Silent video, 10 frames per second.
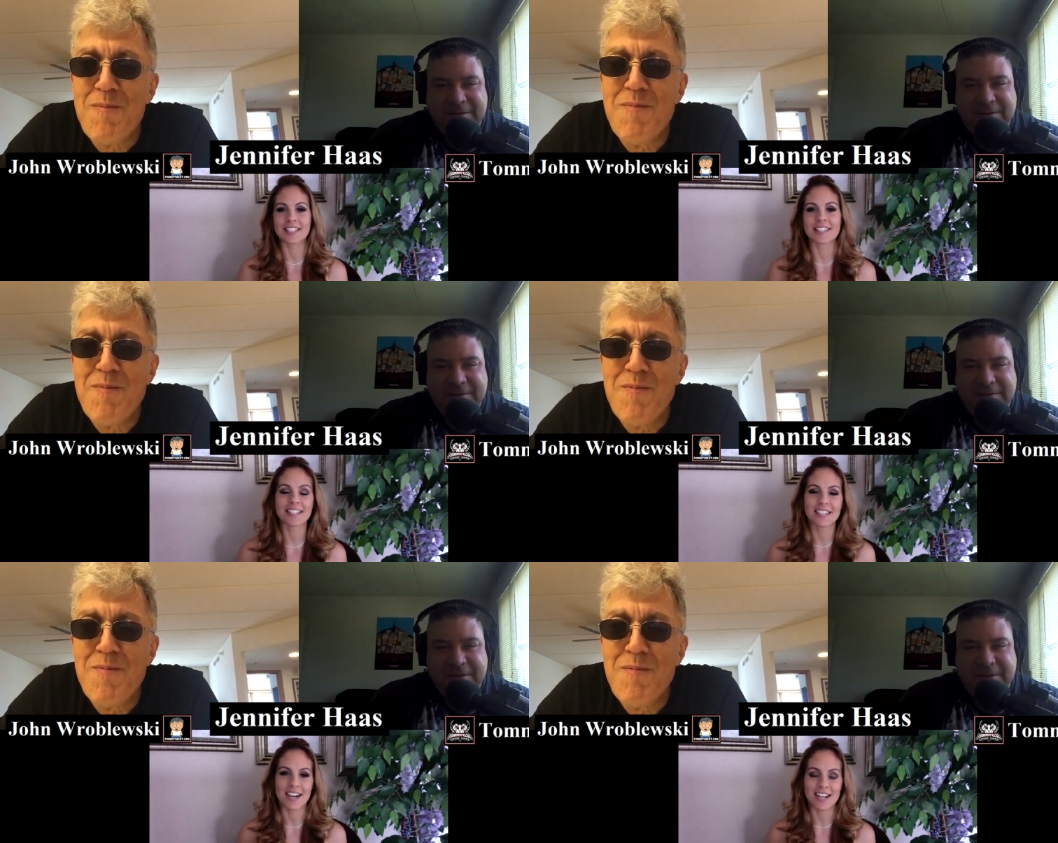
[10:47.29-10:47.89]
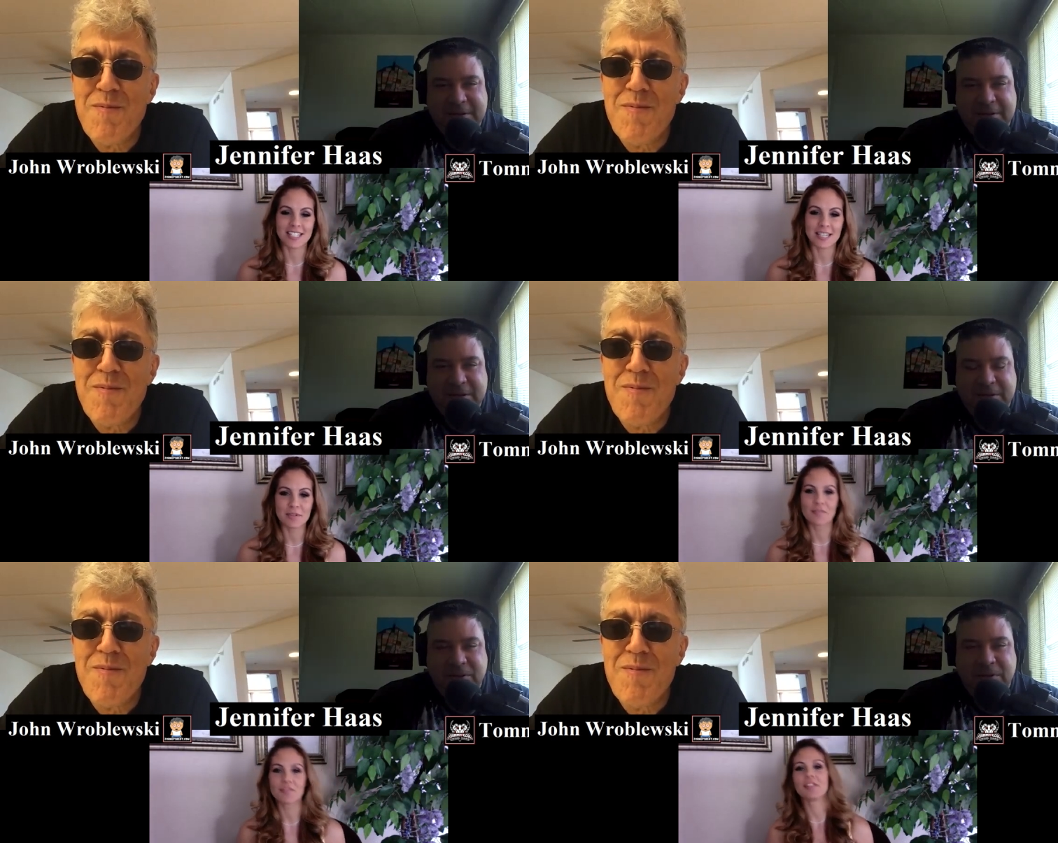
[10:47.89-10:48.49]
Speaker 1: the concept of
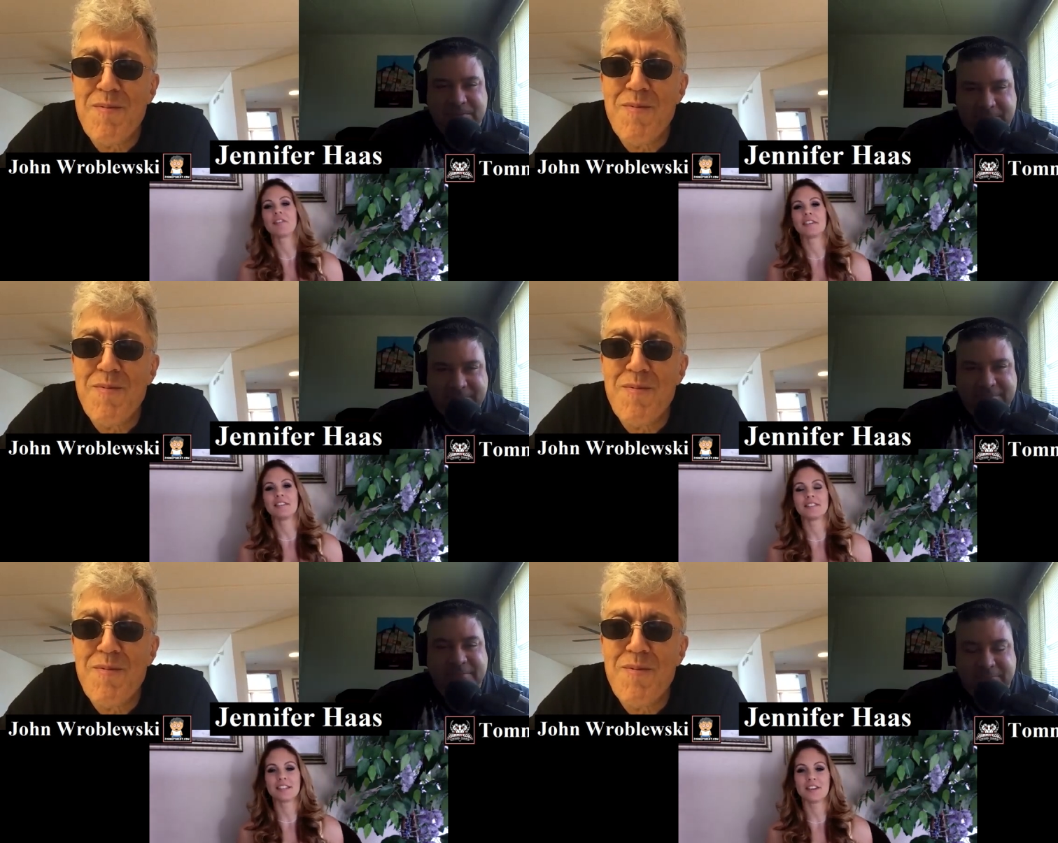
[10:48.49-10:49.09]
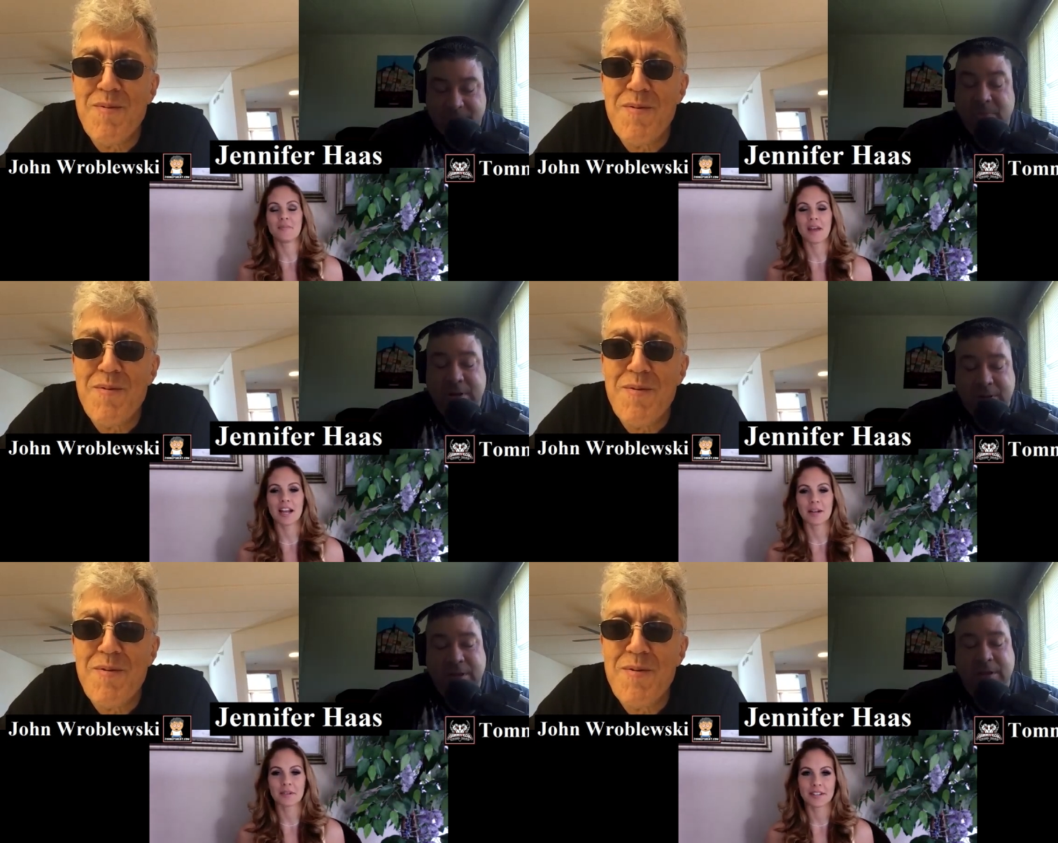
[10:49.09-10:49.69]
throwing yourself
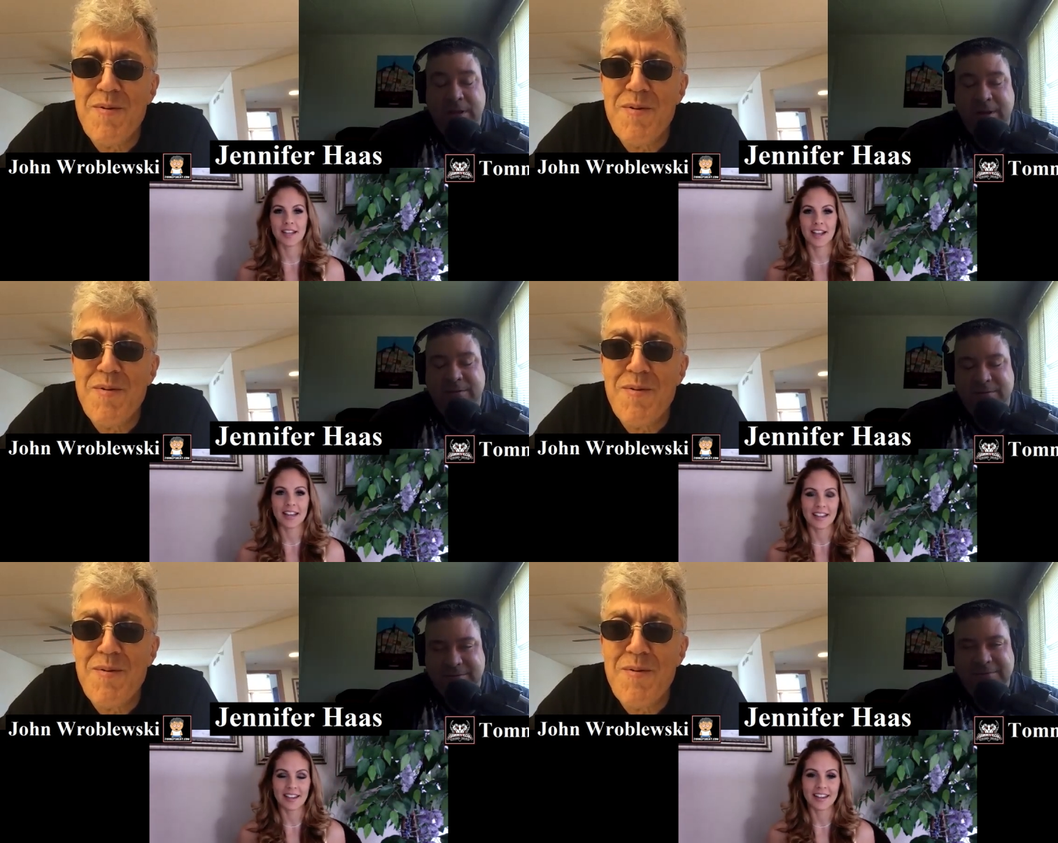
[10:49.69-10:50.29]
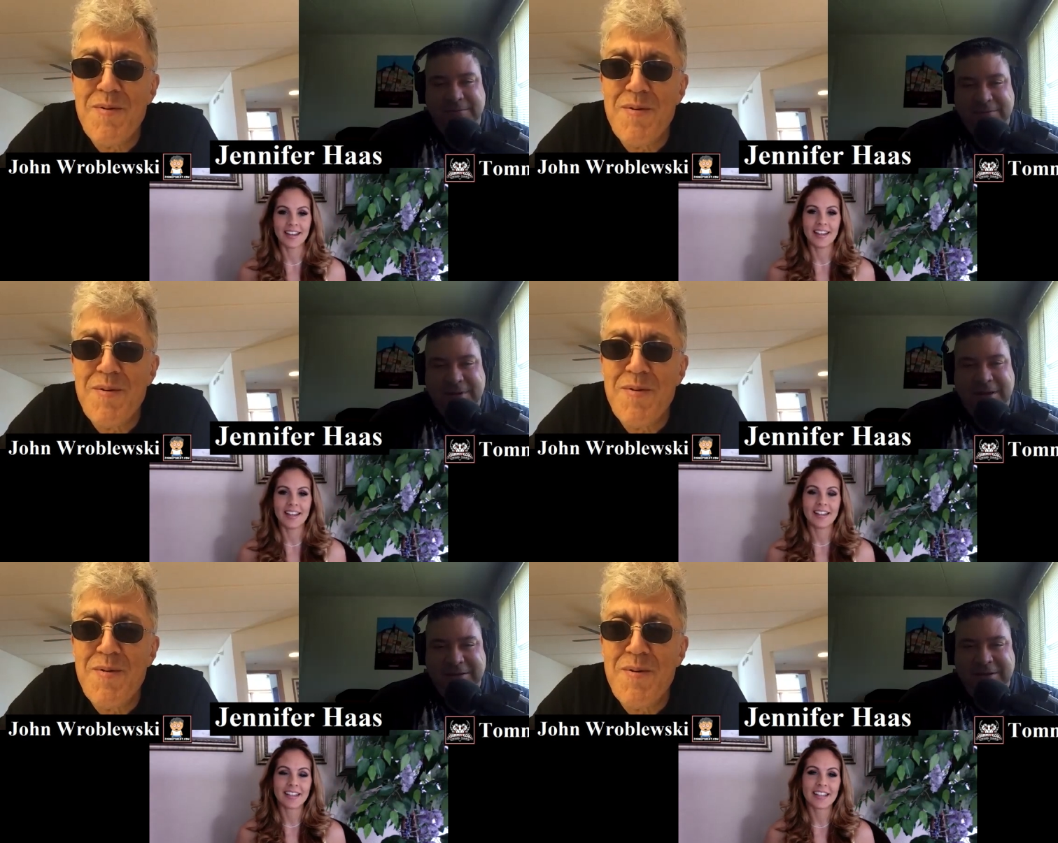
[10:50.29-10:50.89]
backward kind yeah.
Speaker 2: of.
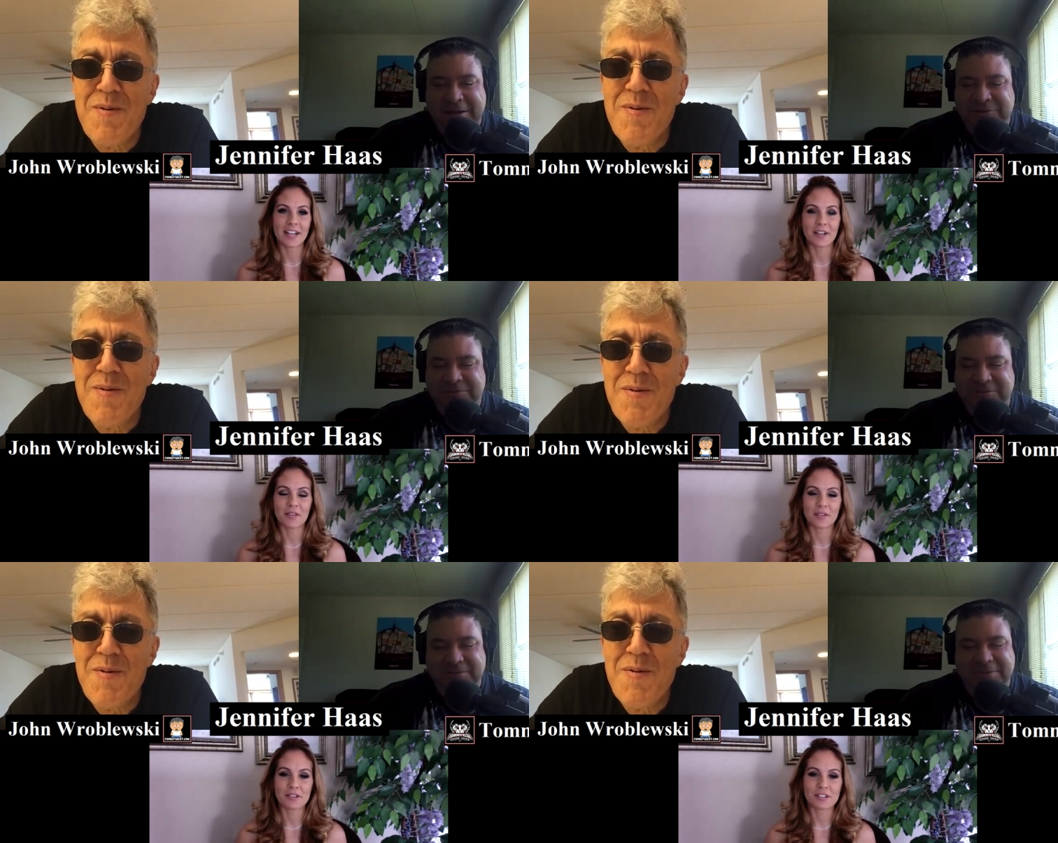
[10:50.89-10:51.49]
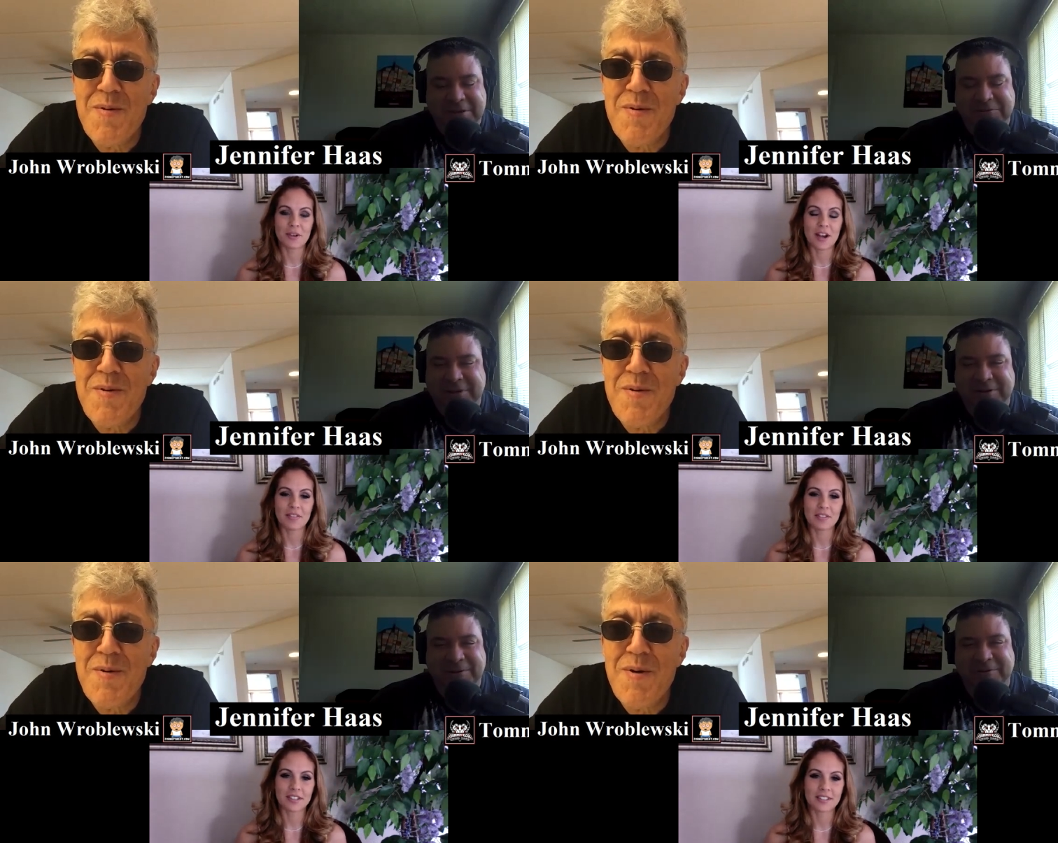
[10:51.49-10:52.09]
I, I, I
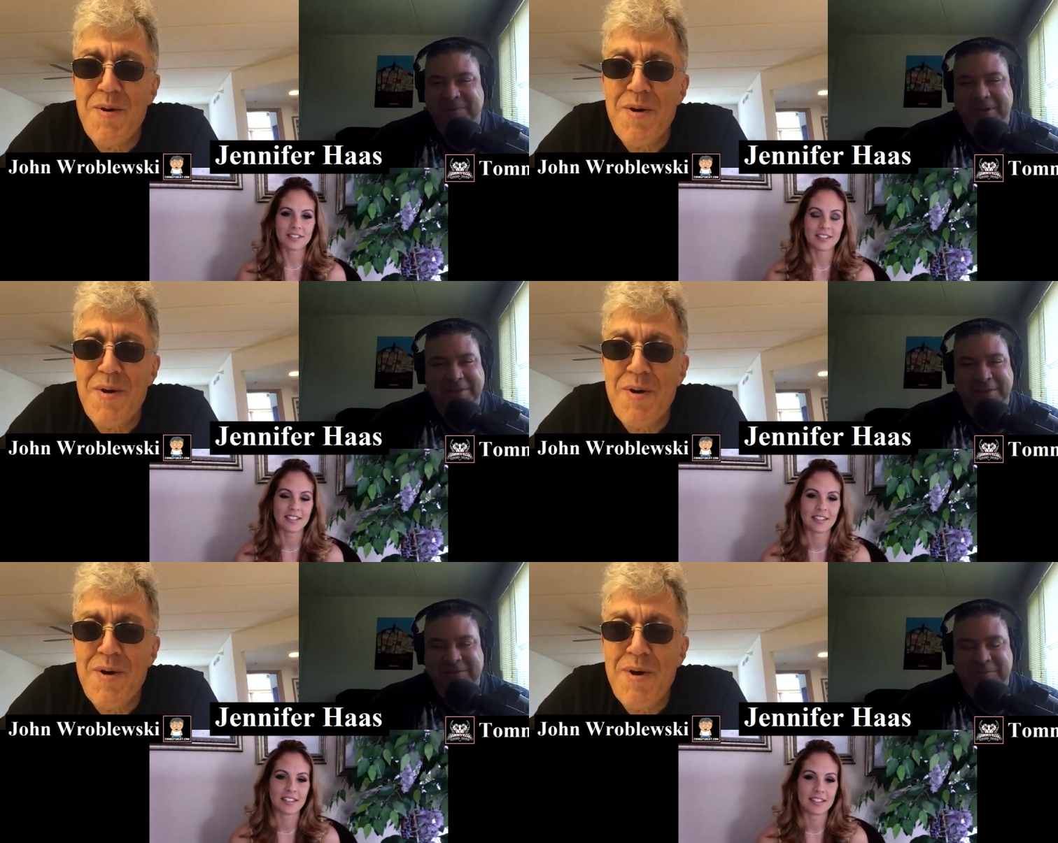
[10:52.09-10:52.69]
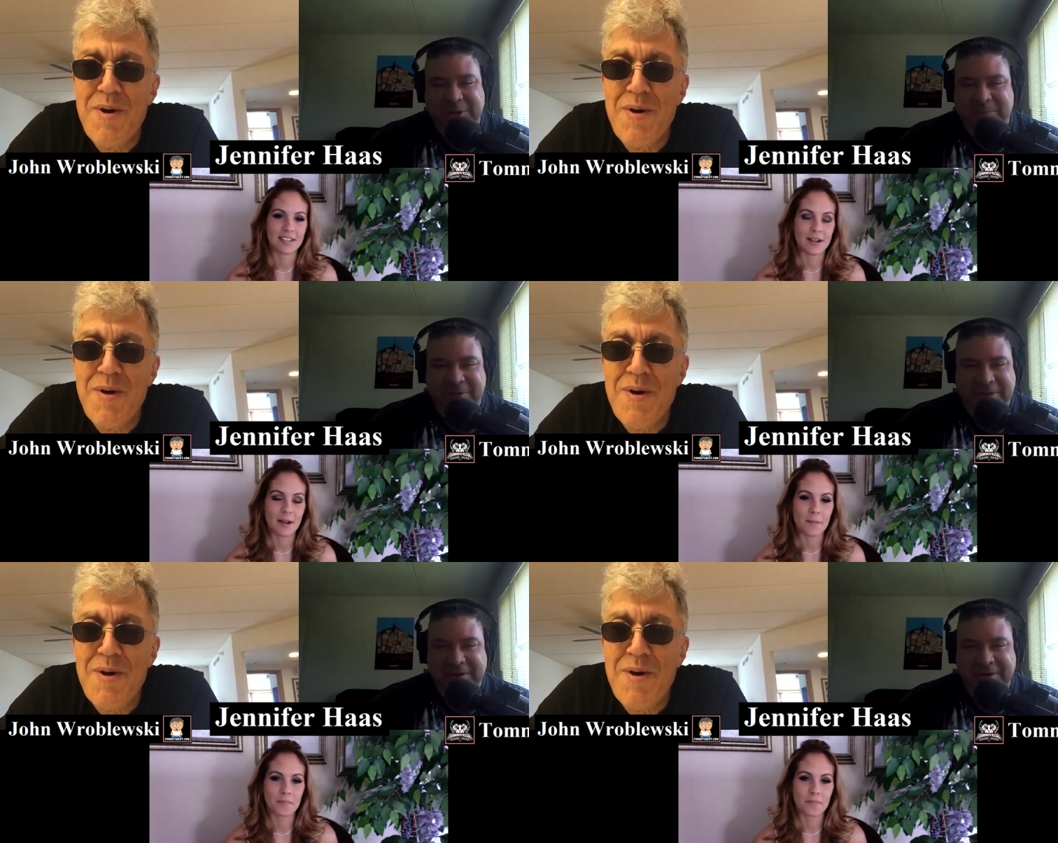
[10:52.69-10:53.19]
try to explain that to people